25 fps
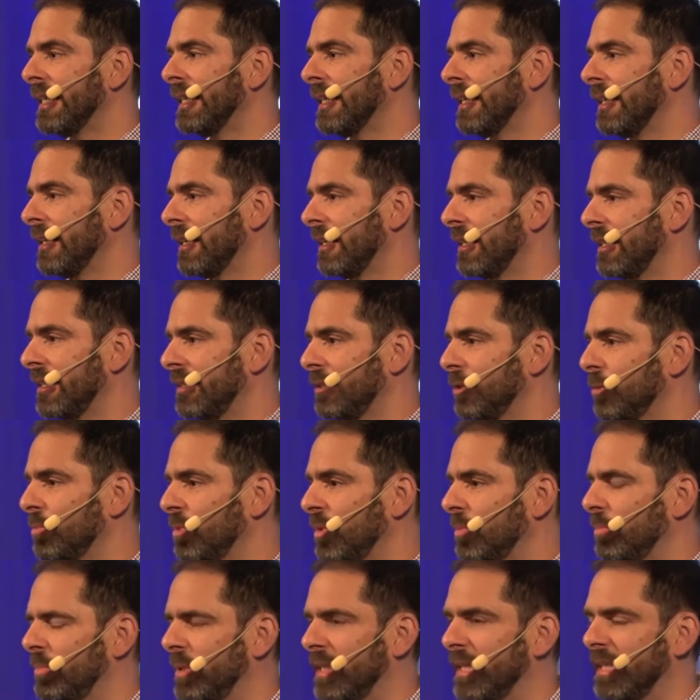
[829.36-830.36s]
a human
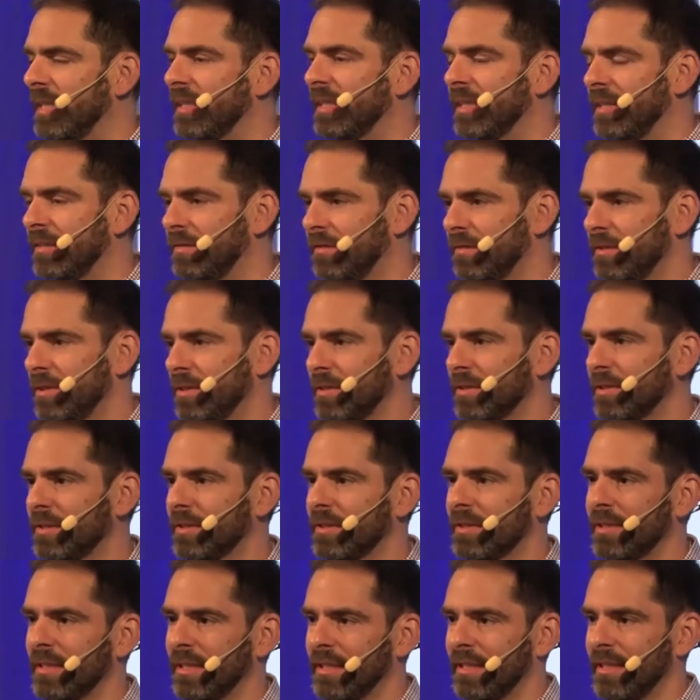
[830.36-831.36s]
being in front
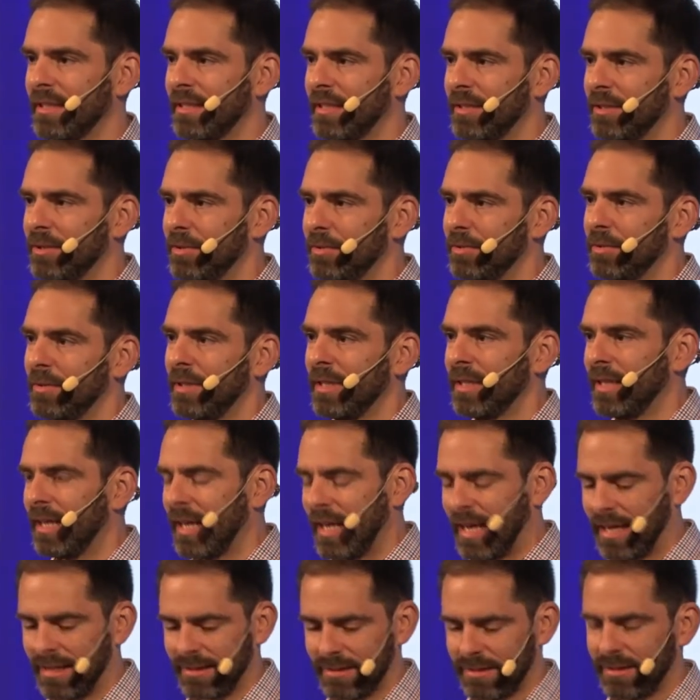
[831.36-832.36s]
who
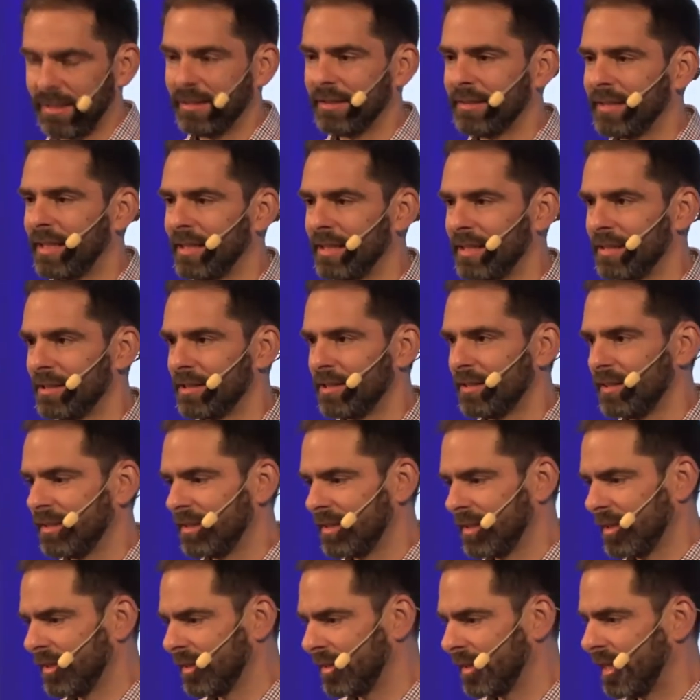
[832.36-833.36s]
has the intelligence.
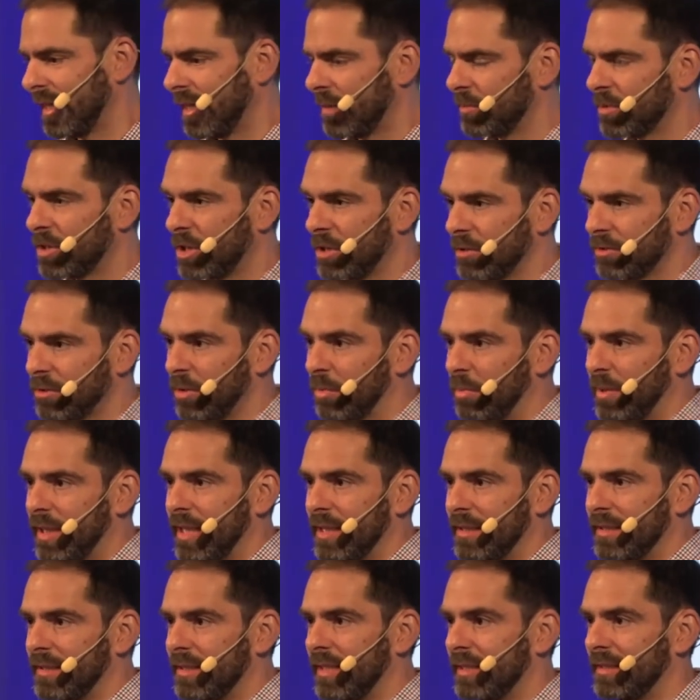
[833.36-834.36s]
Yeah, I'm going to place
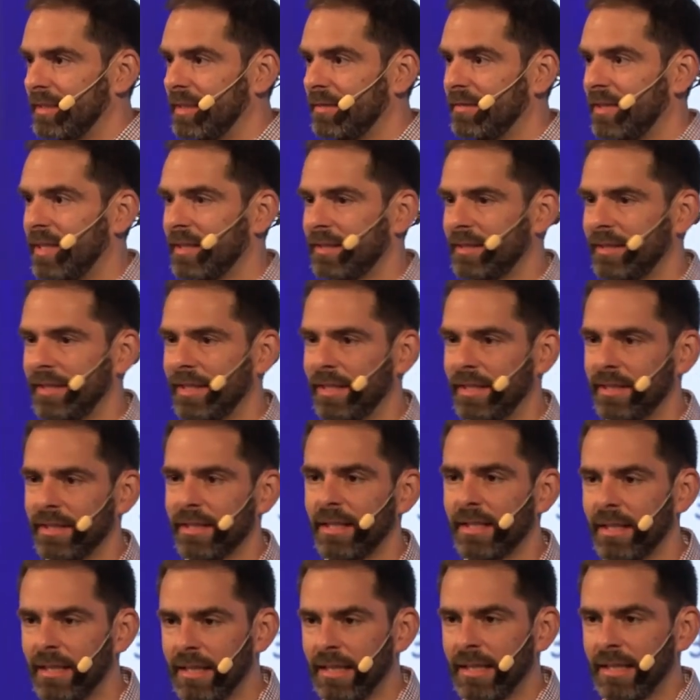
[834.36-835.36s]
that device here.
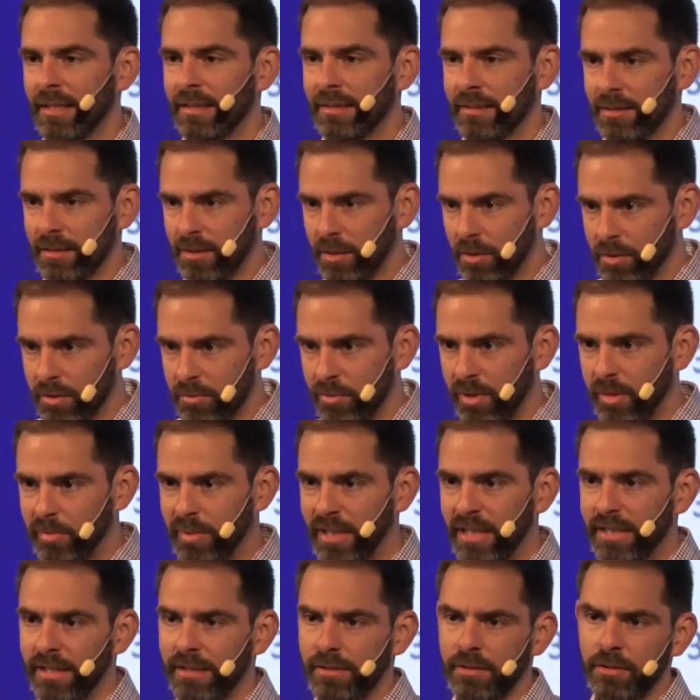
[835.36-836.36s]
Those will be
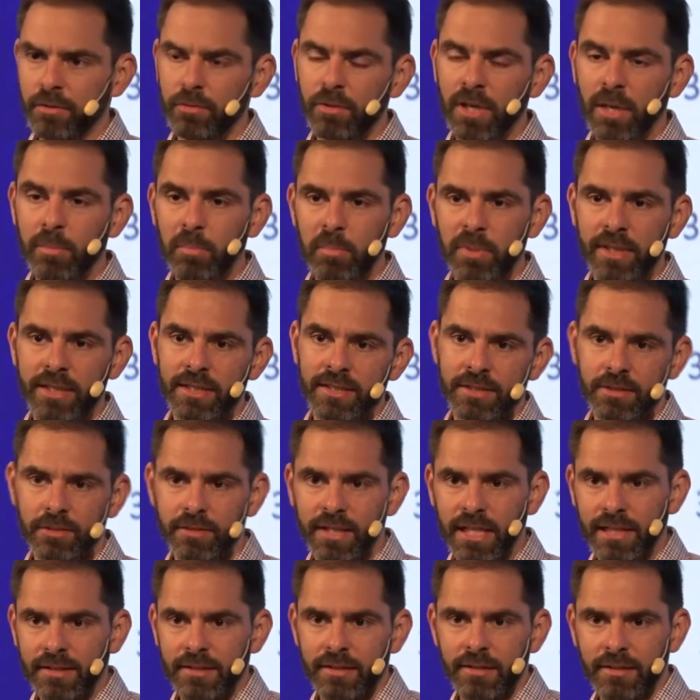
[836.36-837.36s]
the 2 uplinks to
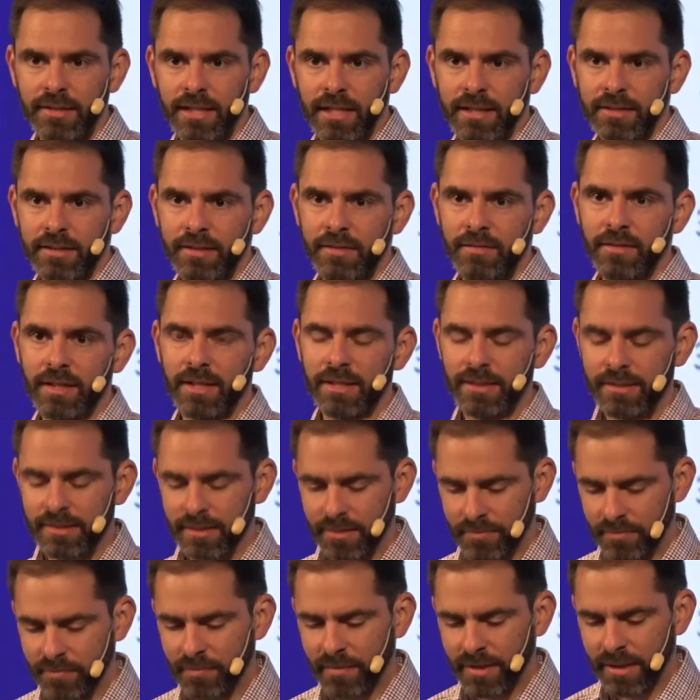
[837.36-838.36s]
that device.
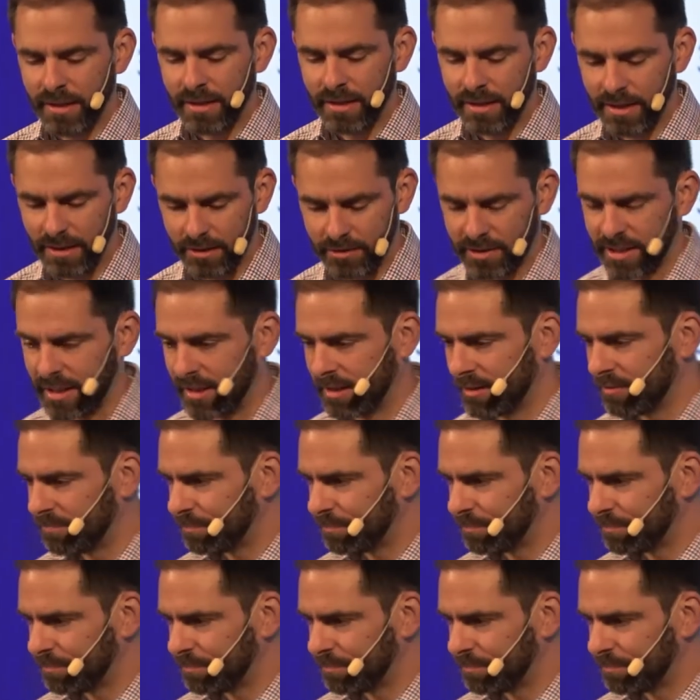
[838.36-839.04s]
Yeah, right.